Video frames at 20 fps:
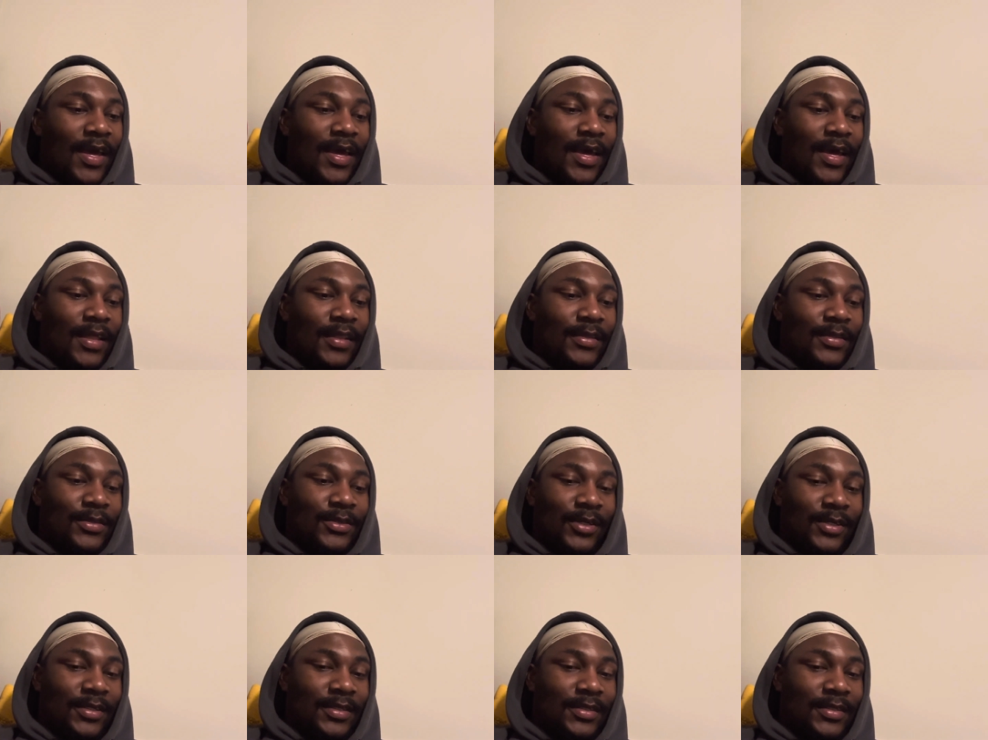It's
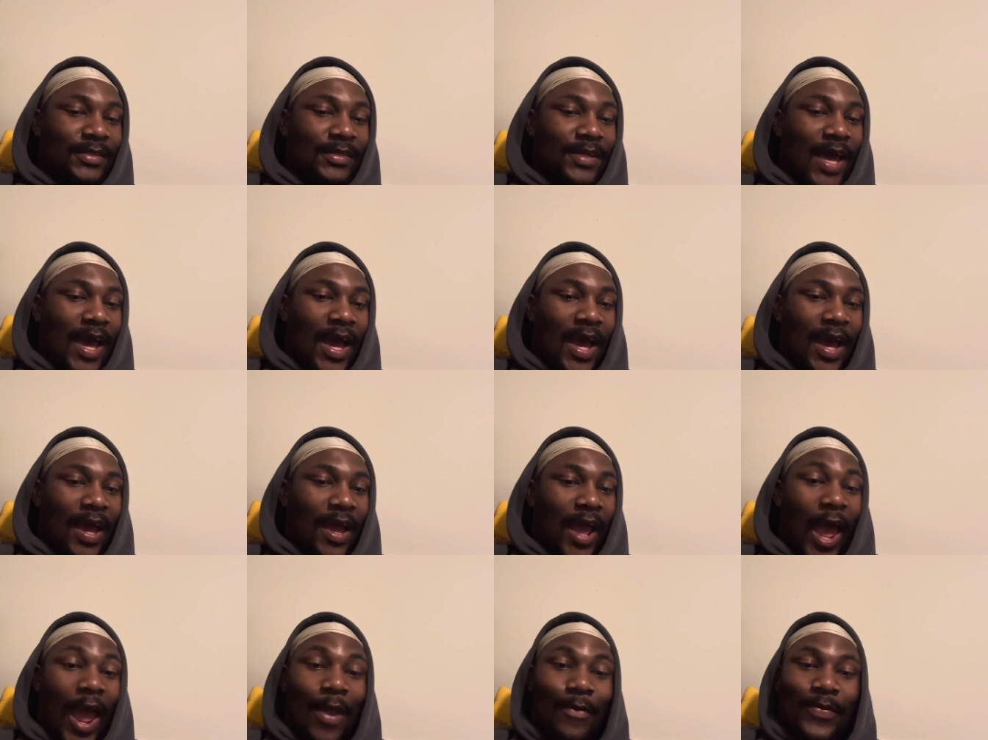just
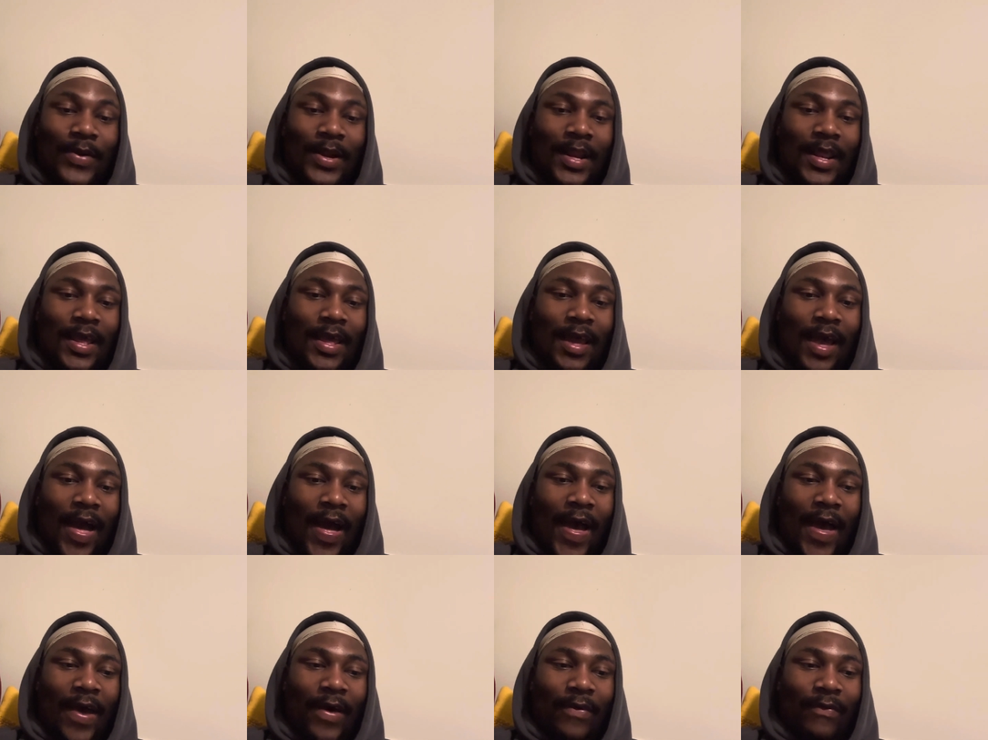I really
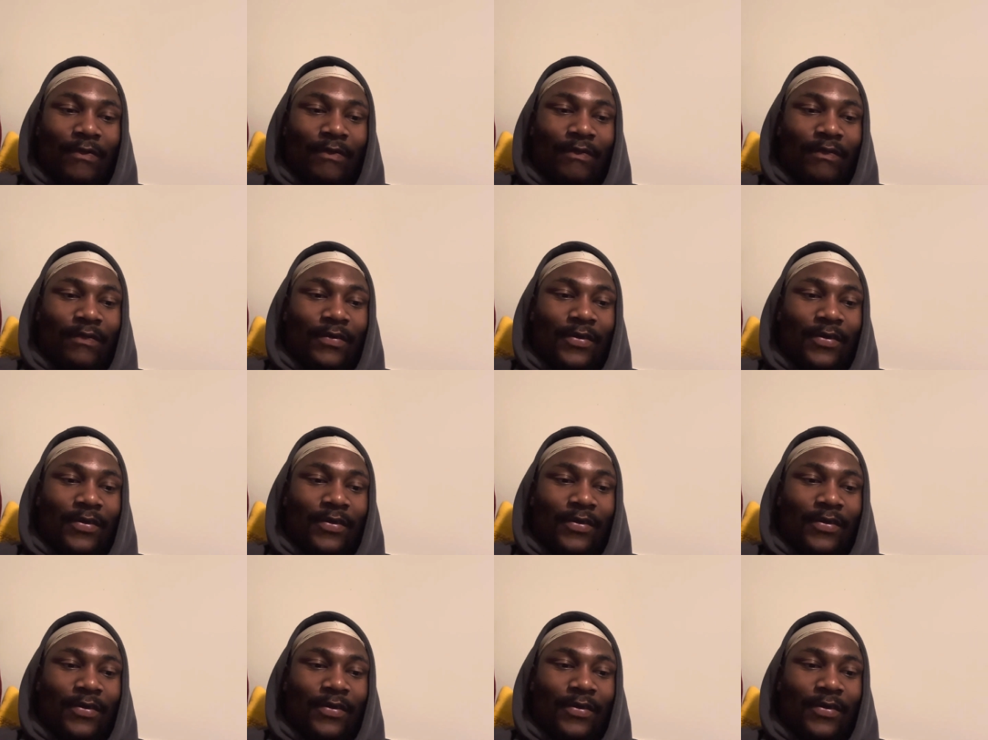have